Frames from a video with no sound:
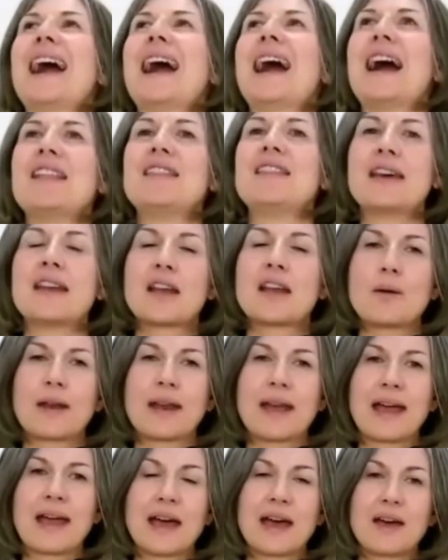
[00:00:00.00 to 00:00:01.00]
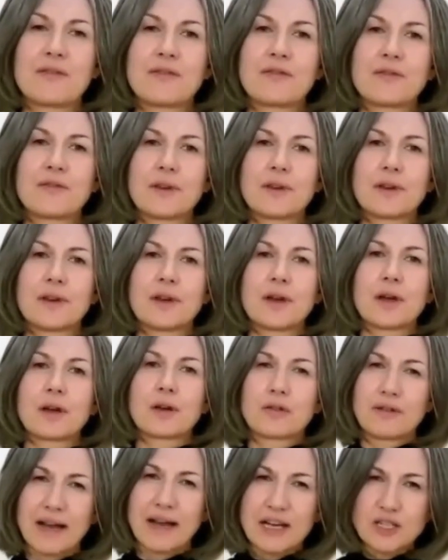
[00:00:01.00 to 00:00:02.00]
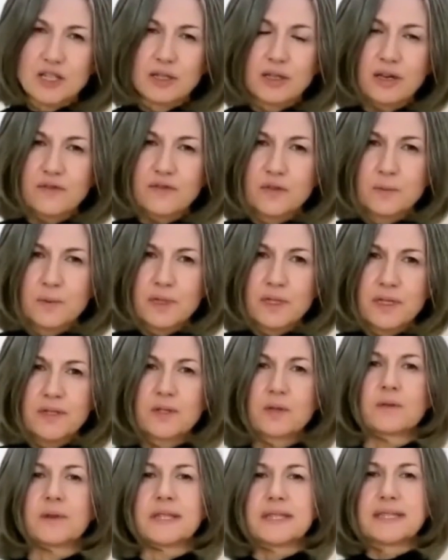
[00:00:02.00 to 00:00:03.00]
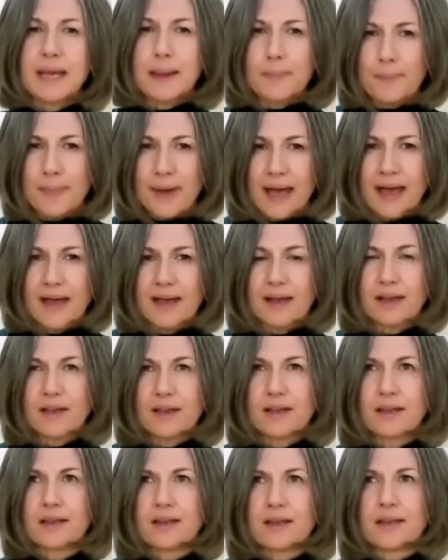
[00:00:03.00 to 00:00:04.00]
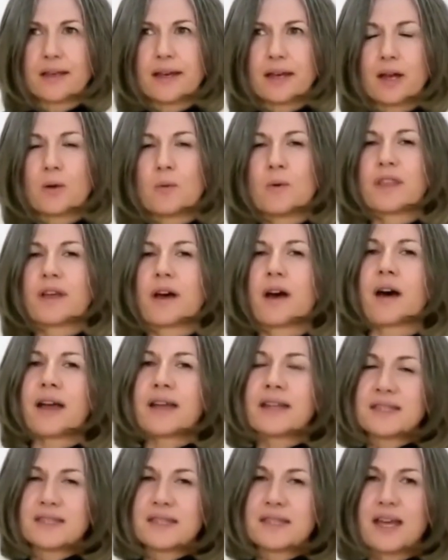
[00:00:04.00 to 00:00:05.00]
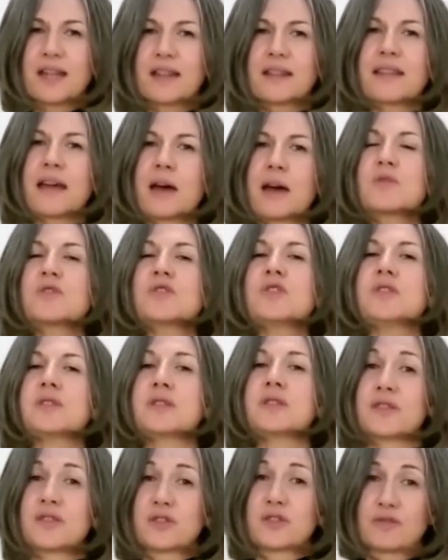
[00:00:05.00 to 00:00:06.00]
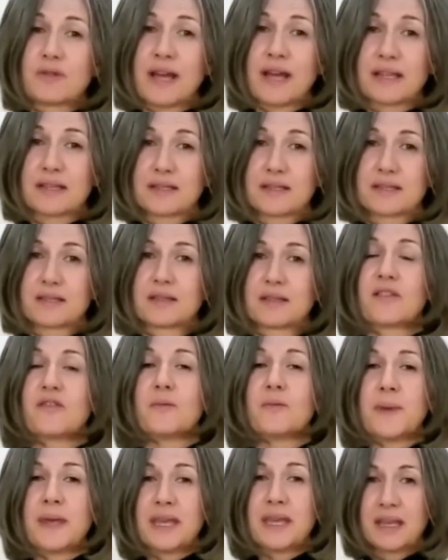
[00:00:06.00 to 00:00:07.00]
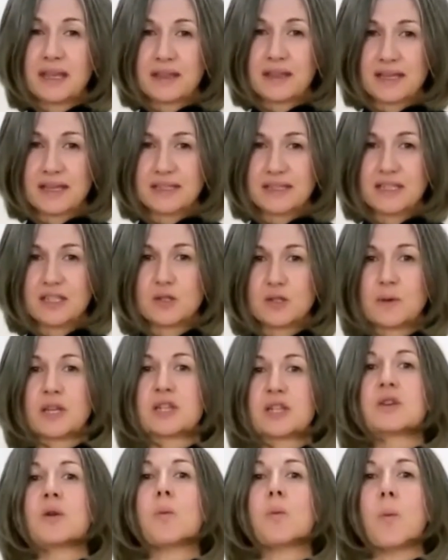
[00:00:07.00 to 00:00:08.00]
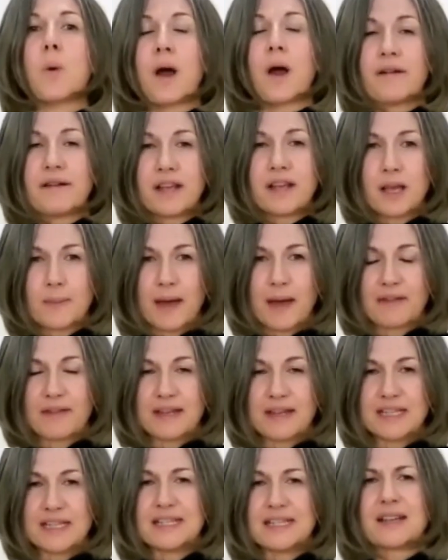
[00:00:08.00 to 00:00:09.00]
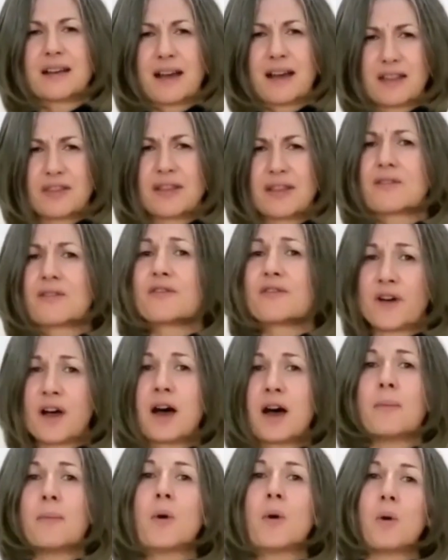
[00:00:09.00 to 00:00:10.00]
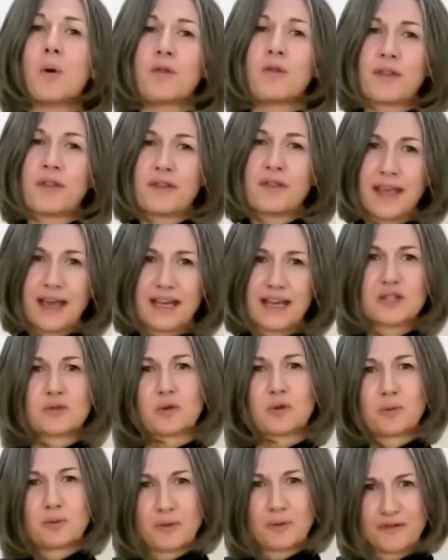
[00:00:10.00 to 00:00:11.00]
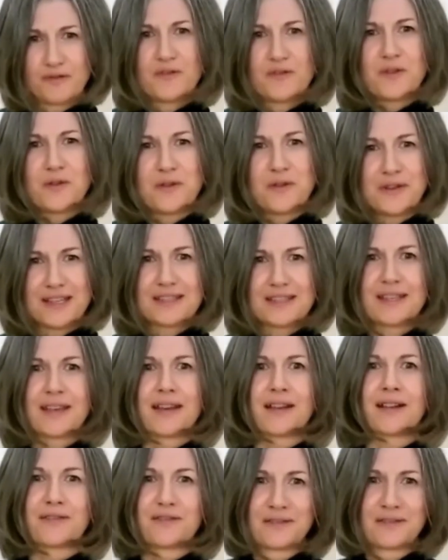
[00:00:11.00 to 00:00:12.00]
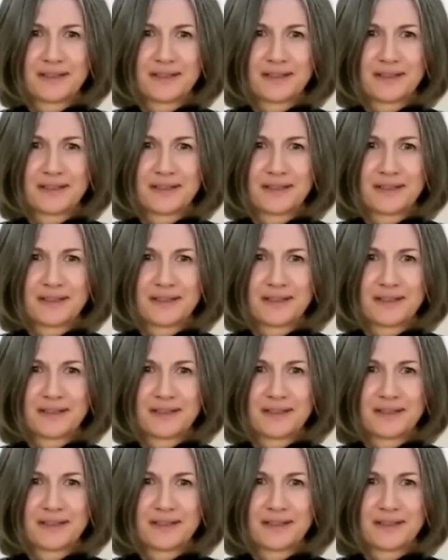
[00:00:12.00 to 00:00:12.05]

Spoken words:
And then I would have a crash afterwards or a setback. And with hindsight, that was due to the stress of being in that situation and worrying about that eating, I think, far more than the actual food itself.